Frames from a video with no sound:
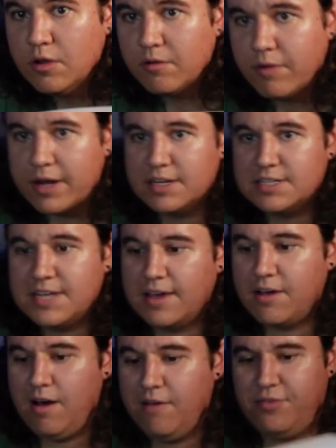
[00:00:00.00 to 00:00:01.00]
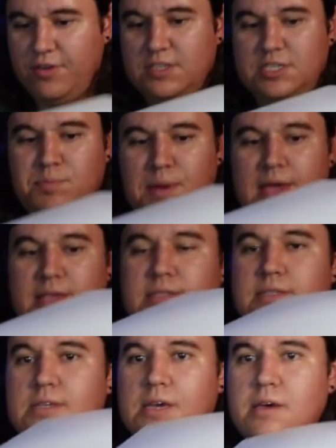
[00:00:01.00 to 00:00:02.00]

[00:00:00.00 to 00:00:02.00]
Ready to take off into space.